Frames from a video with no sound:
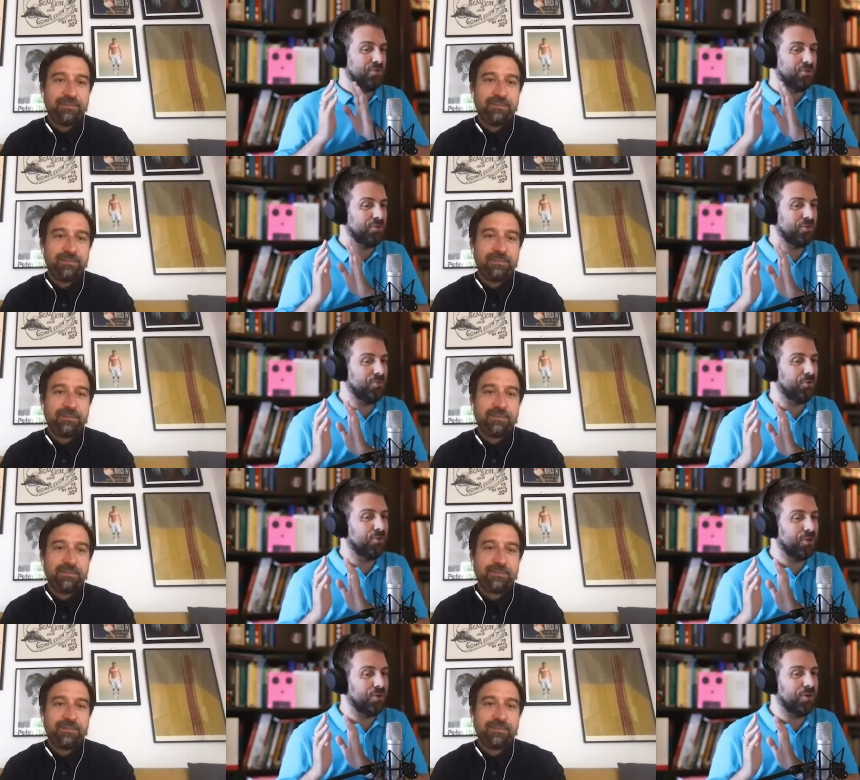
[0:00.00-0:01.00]
Speaker 1: to to the
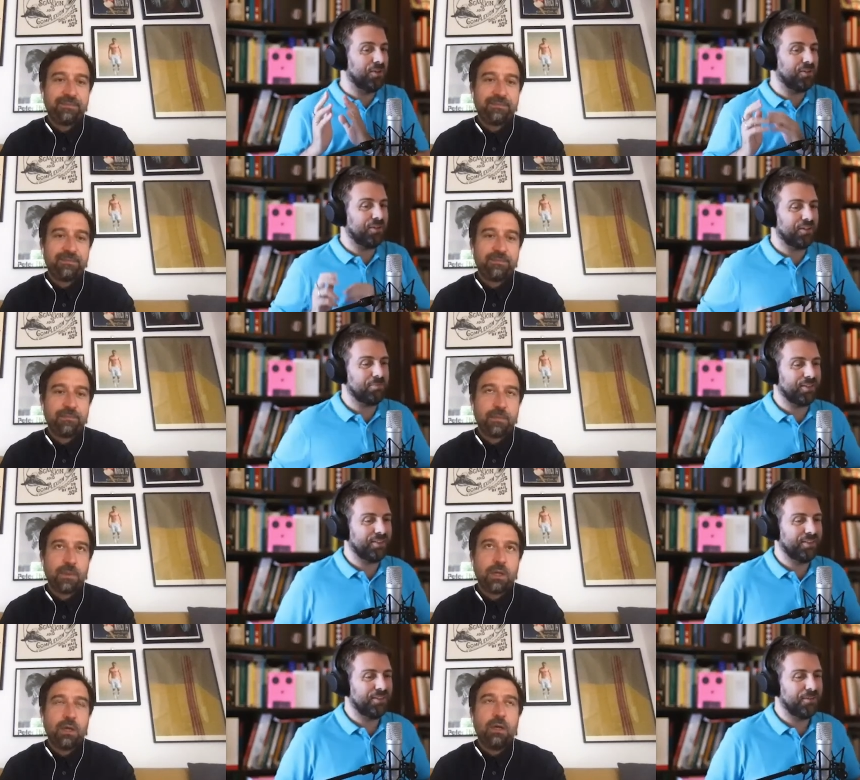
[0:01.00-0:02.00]
more theoretical
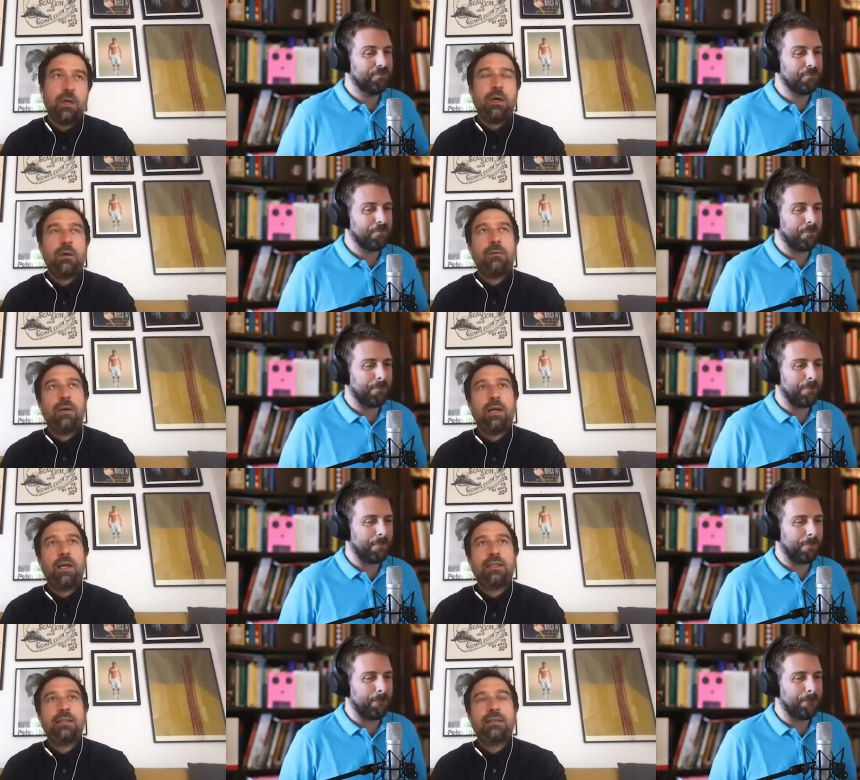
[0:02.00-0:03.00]
aspect?
Speaker 2: Well,
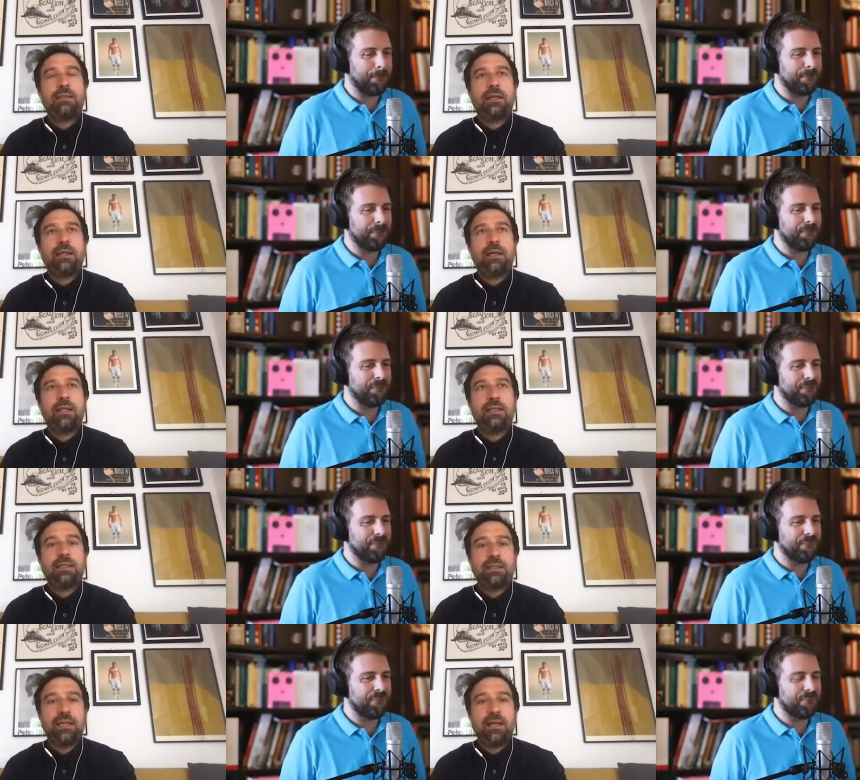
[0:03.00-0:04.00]
it is uh, it is
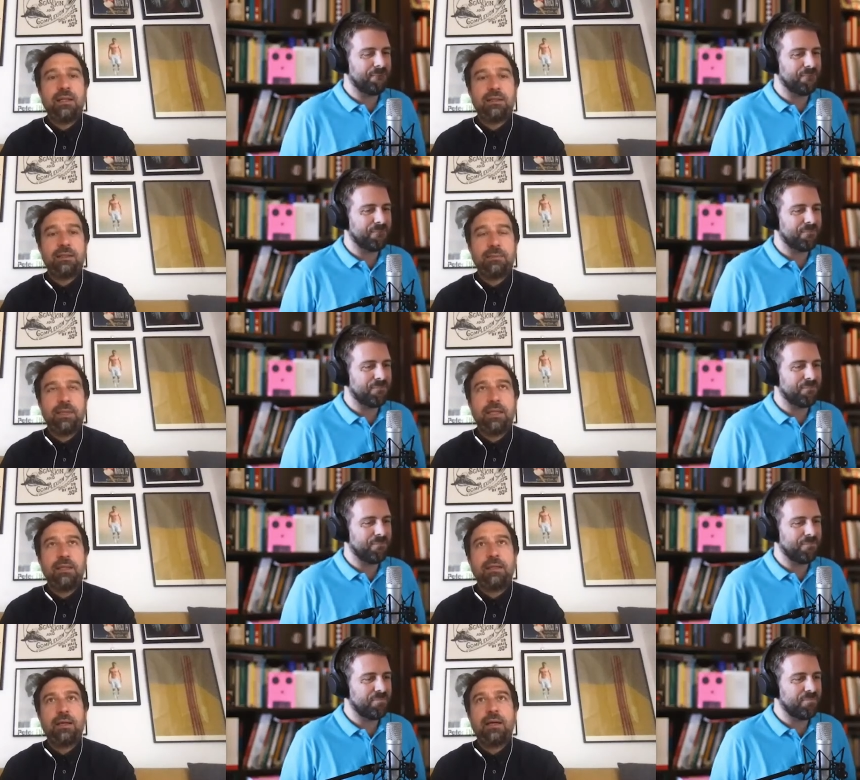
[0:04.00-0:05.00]
a challenge. I
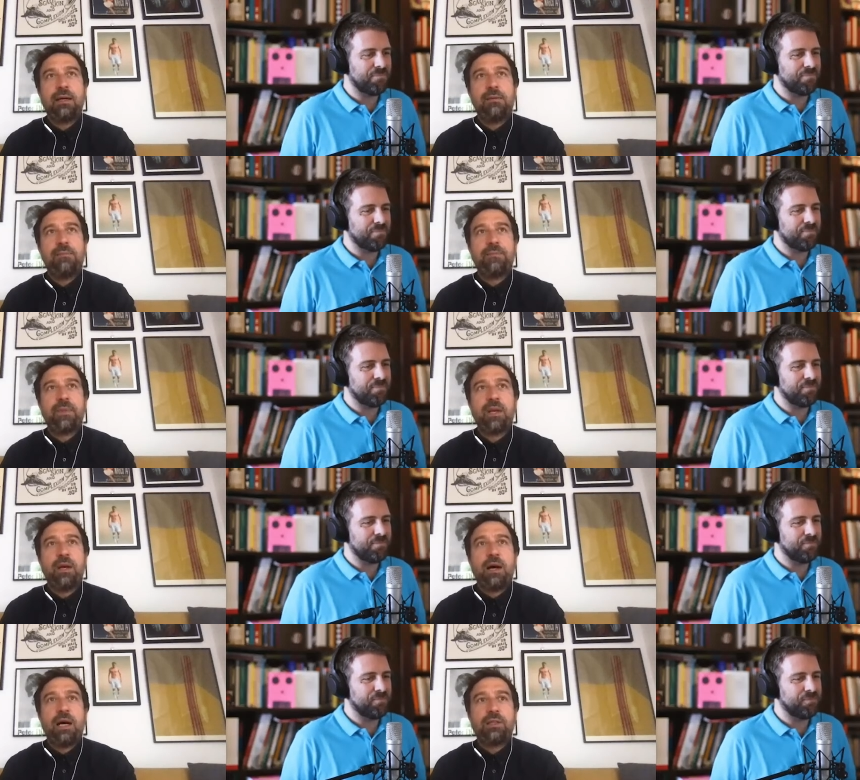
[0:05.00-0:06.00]
mean, um,
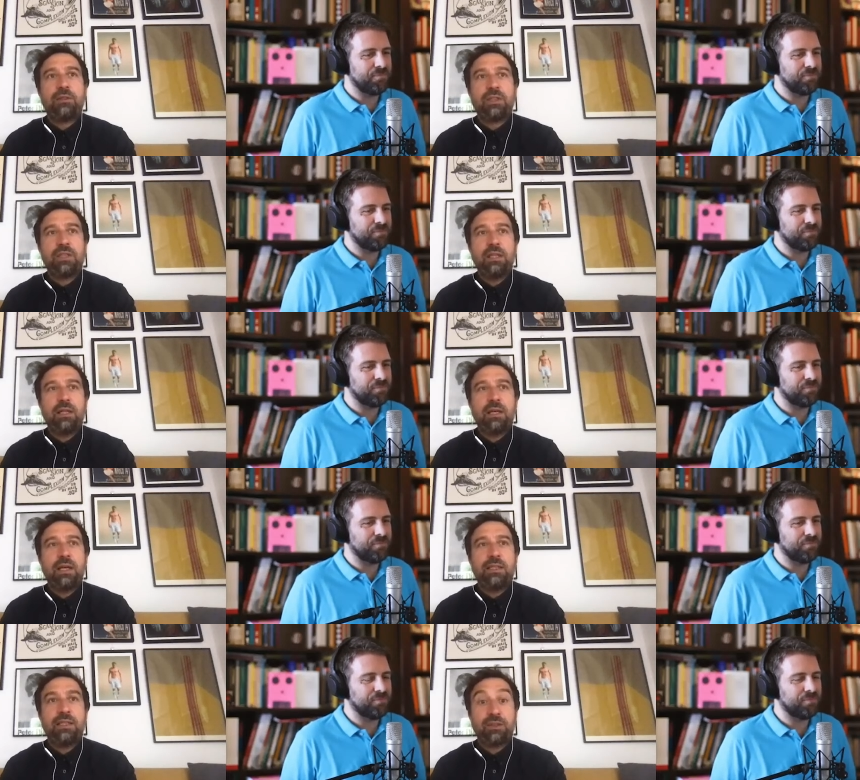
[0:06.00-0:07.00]
I don't see
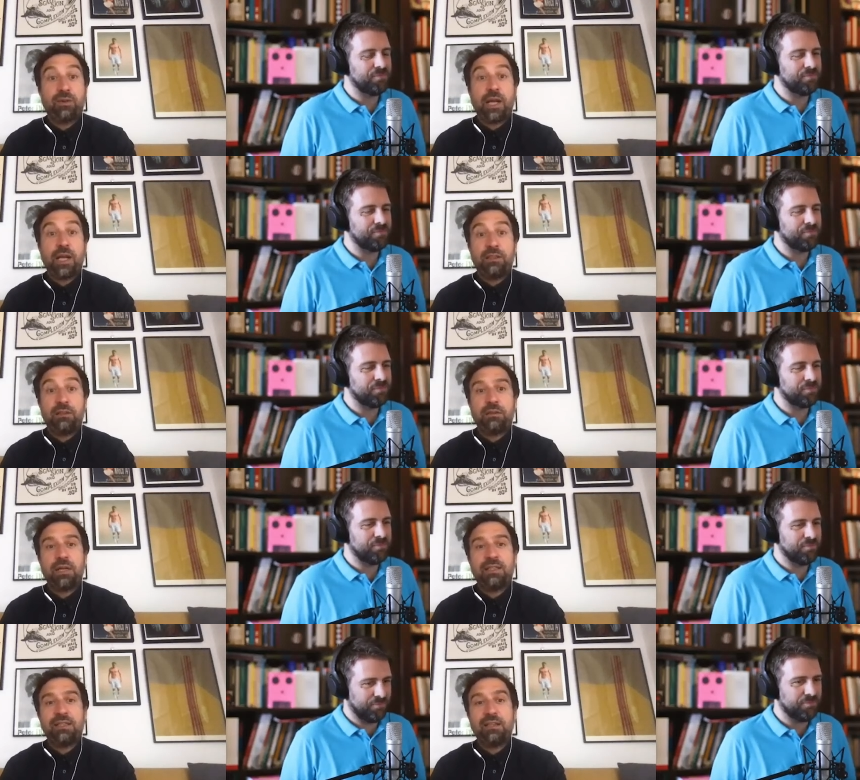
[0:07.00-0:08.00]
a disconnection.
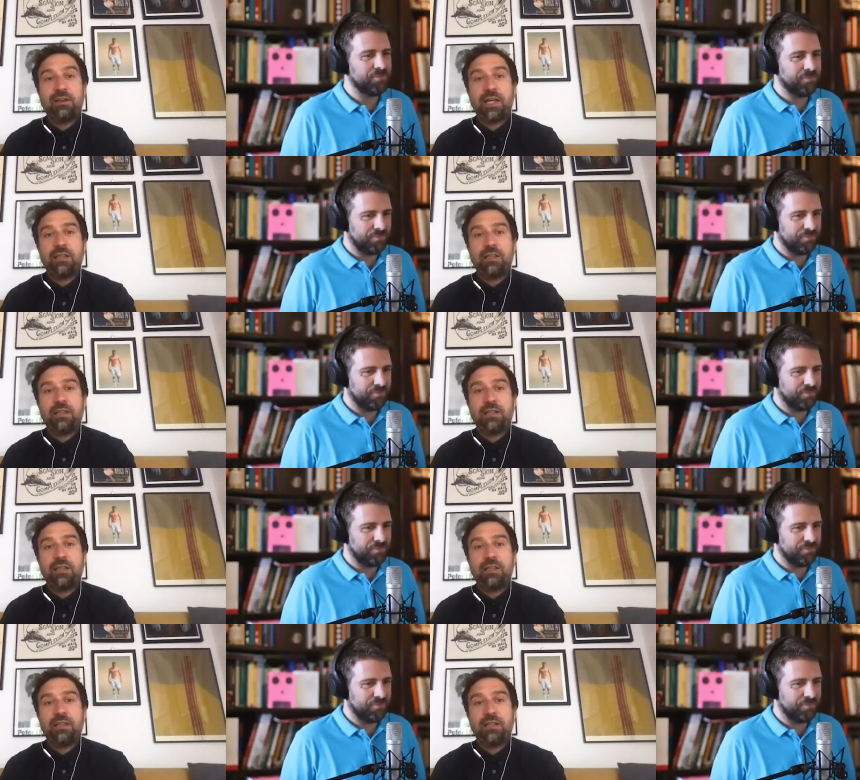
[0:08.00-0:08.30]
I see mm-hmm. a